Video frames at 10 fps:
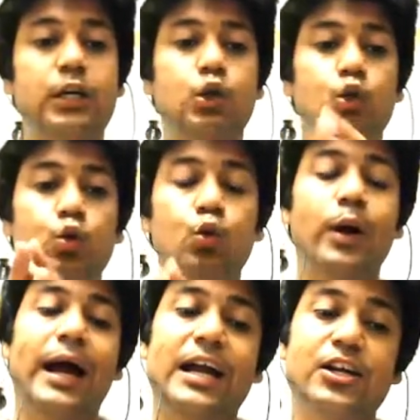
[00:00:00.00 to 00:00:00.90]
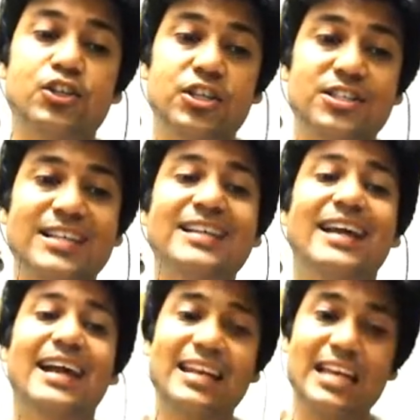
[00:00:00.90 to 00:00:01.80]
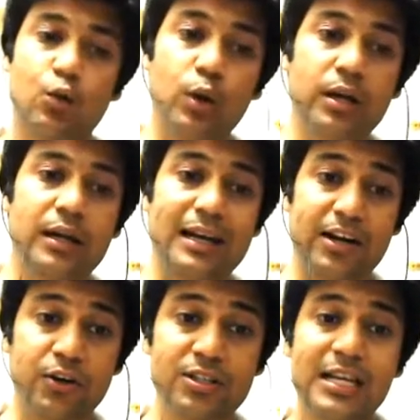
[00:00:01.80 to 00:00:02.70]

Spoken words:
two adjacent and equal letters